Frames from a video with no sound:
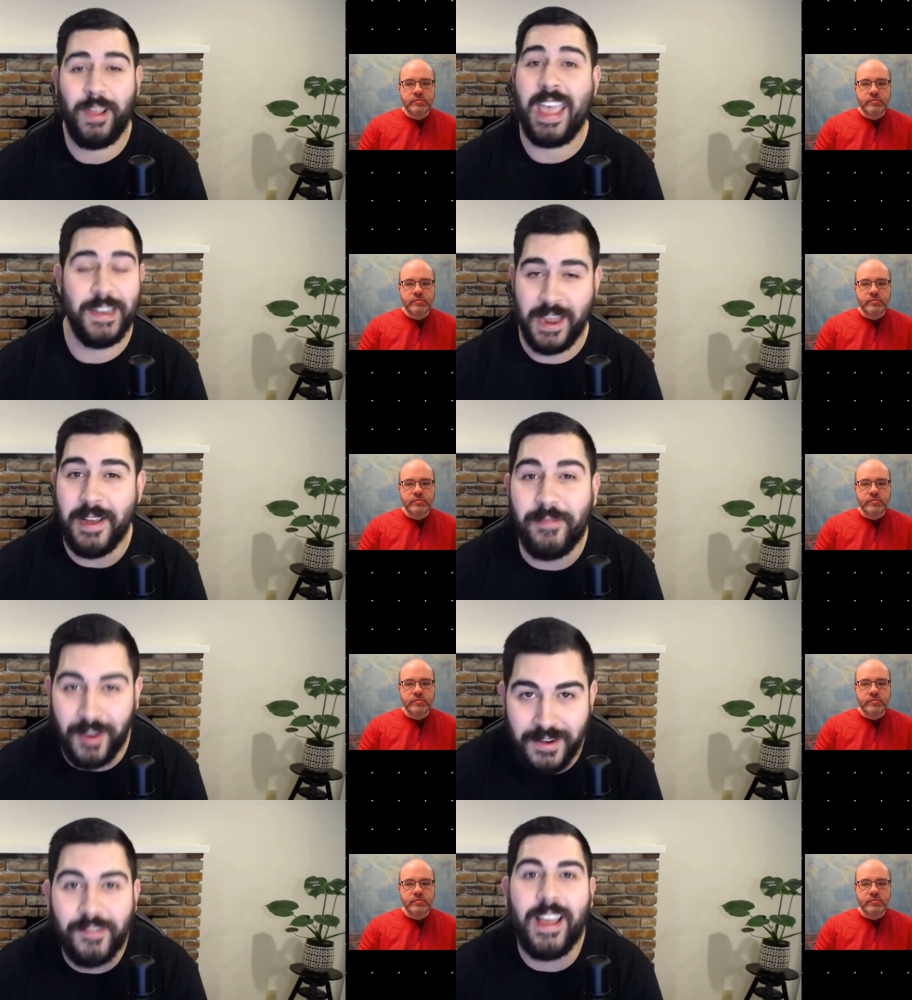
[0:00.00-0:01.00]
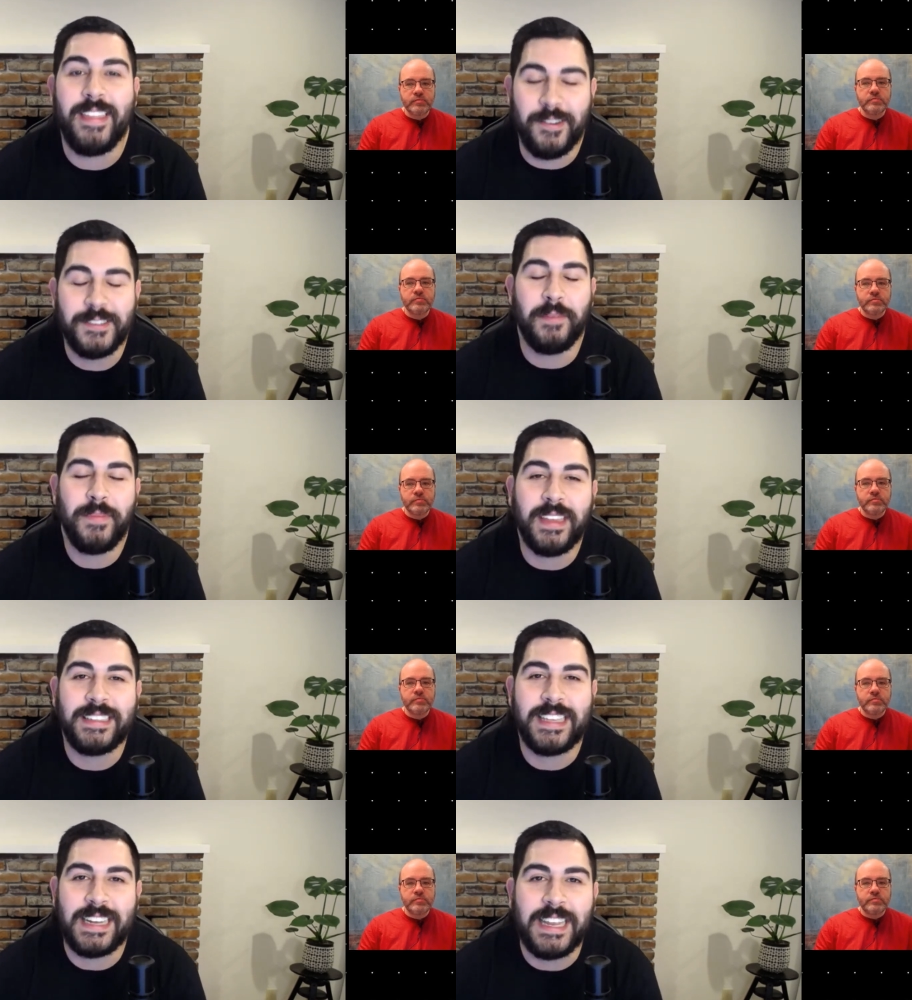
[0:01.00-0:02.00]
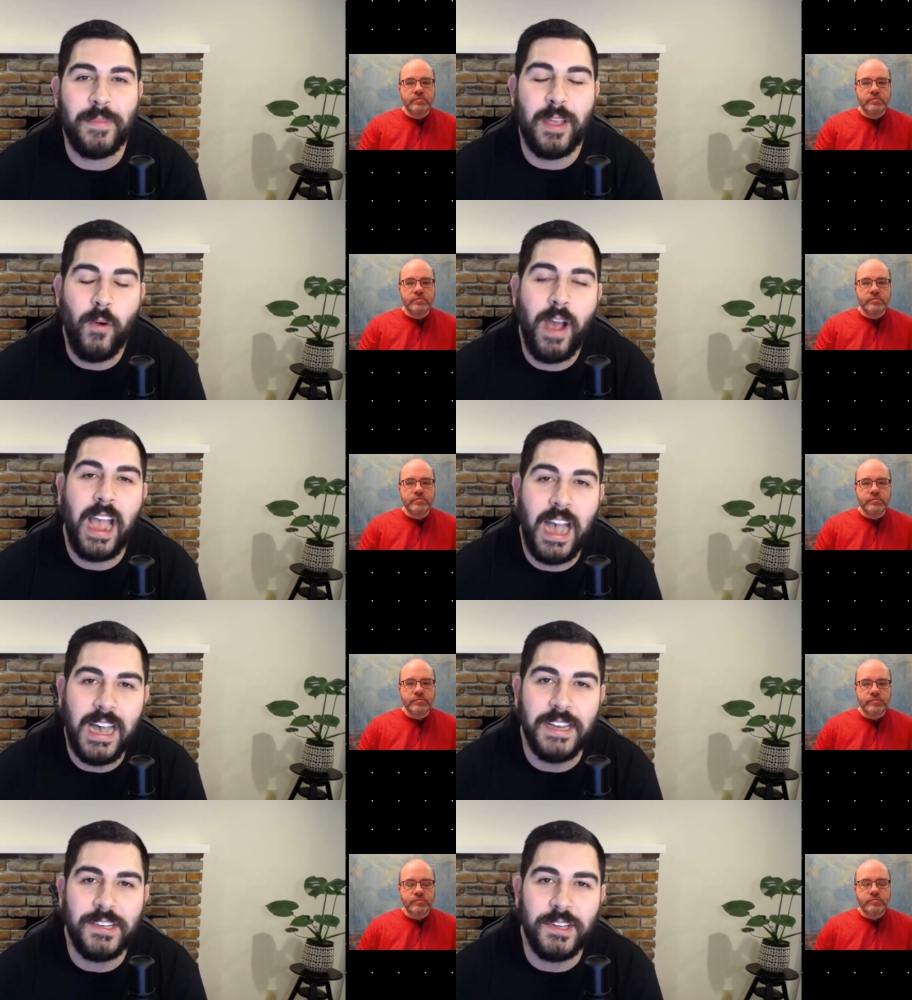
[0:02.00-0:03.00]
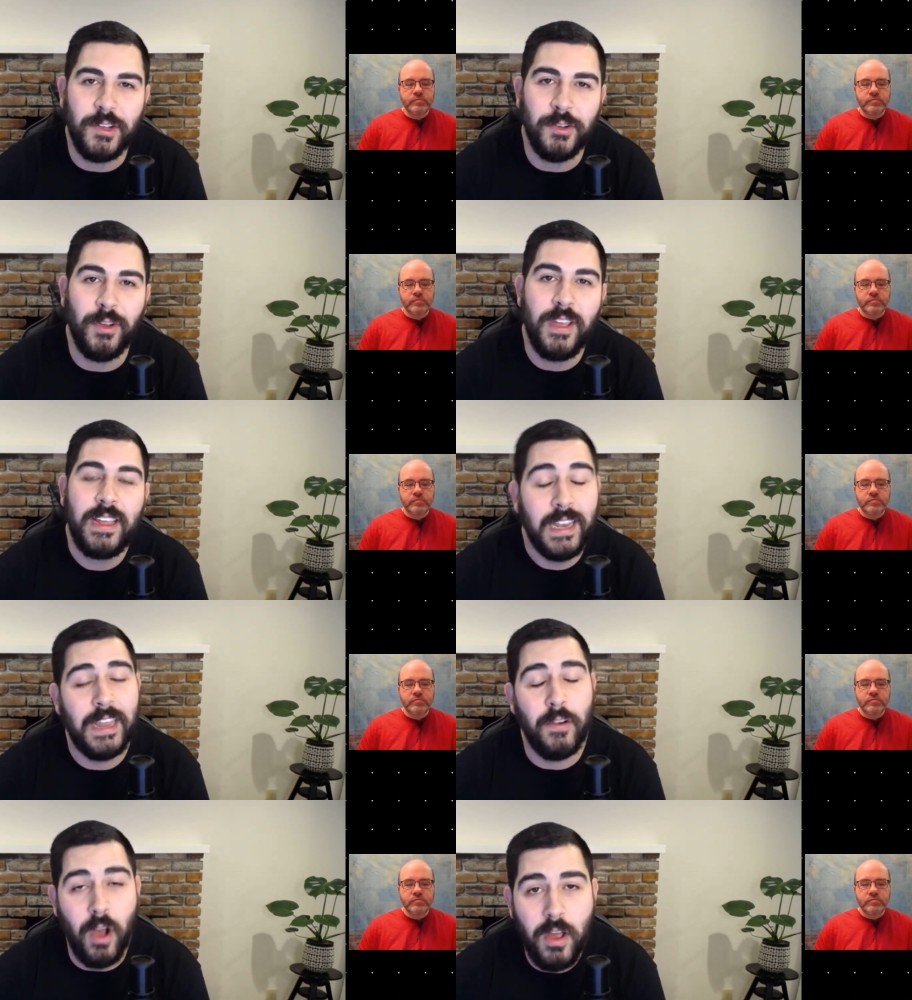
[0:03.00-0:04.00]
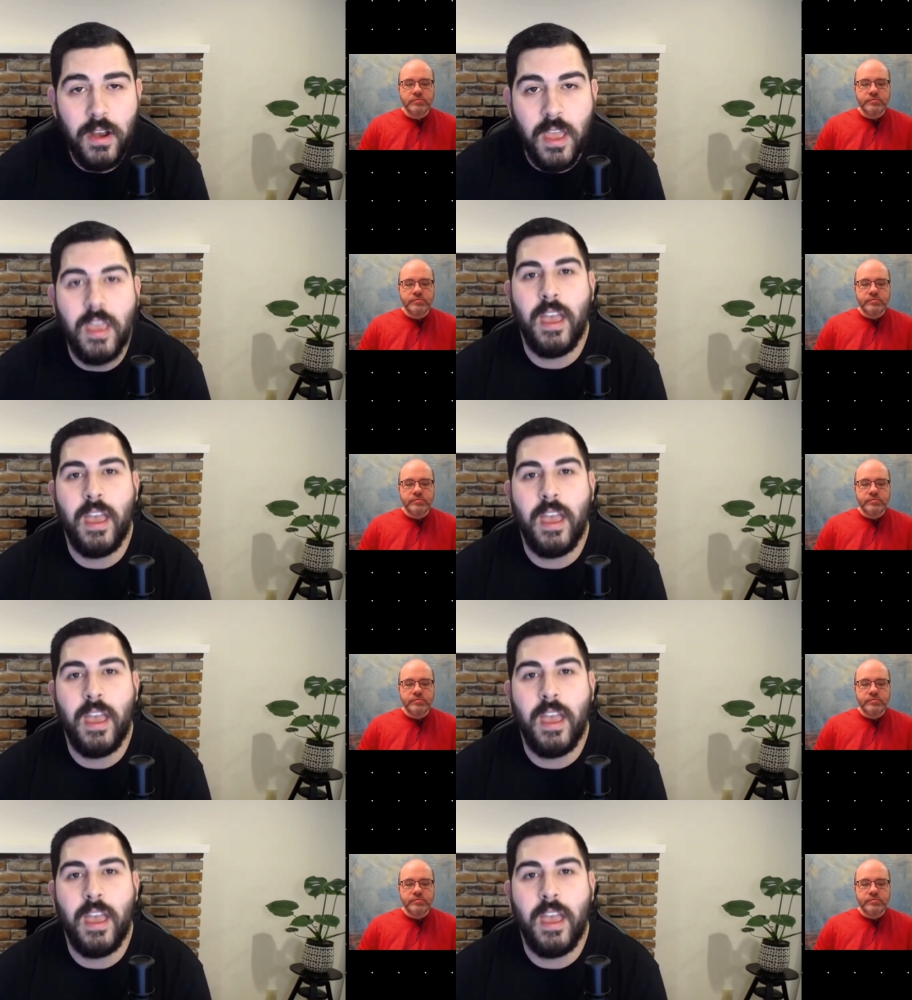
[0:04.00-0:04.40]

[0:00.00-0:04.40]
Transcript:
Speaker 1: you had done up front, right? There are some things that are going to be quite hard to do later on.